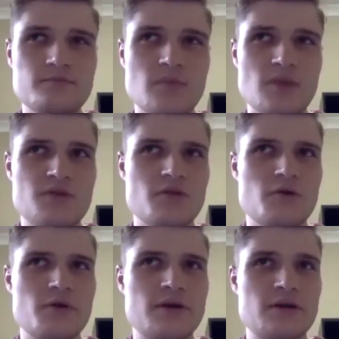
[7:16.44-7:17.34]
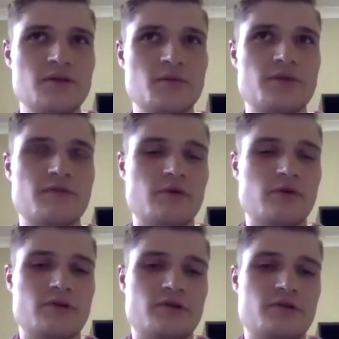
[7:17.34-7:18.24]
slow down a little bit and focus
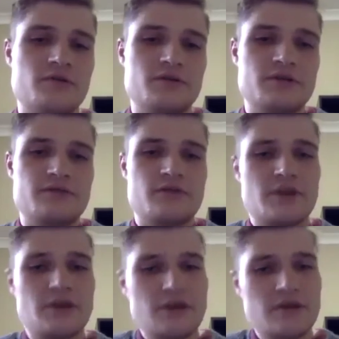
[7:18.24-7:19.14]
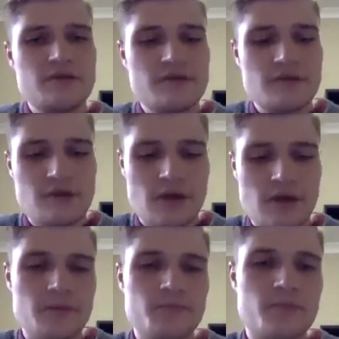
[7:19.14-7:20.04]
on different things.
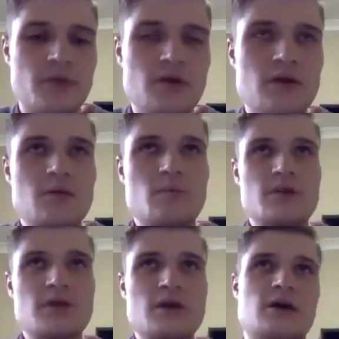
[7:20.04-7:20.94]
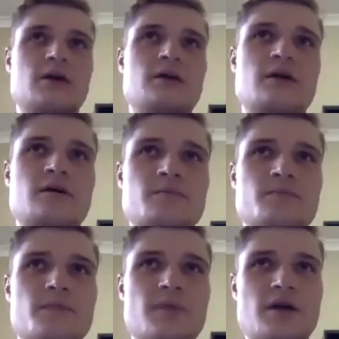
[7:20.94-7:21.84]
But yeah,
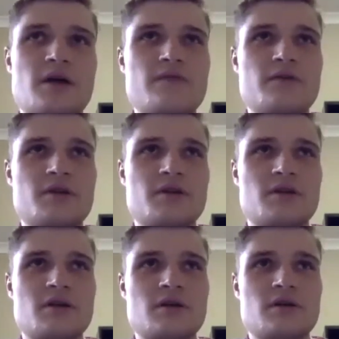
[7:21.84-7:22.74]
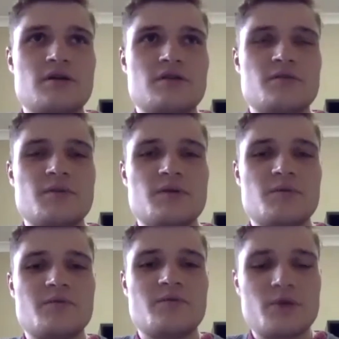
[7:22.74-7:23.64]
I have found it to be
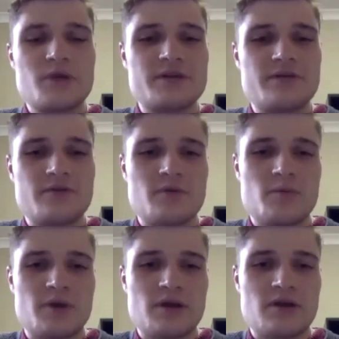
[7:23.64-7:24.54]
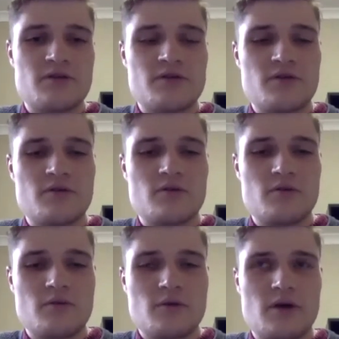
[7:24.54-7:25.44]
pretty different, but it's also,
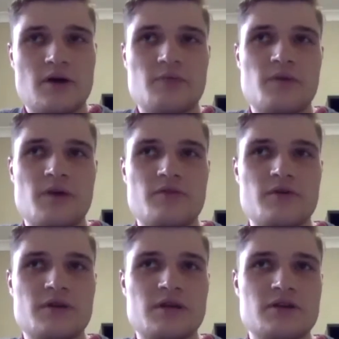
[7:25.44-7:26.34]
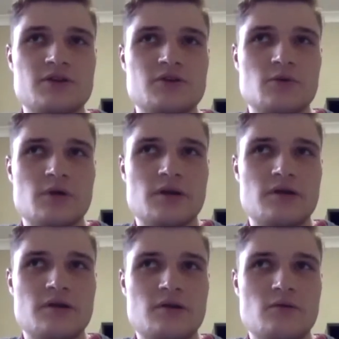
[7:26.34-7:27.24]
I've really enjoyed,
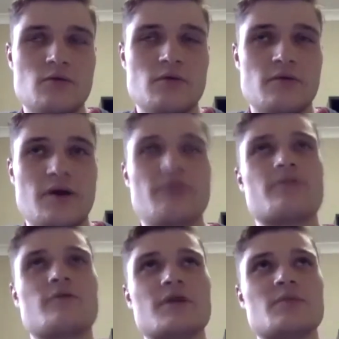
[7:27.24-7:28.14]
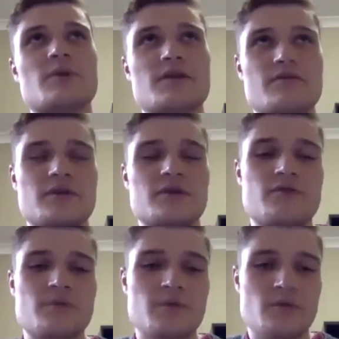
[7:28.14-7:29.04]
or I've really benefited from
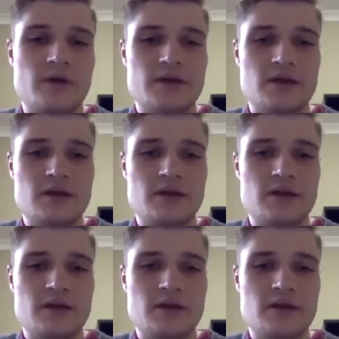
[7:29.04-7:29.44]
the way that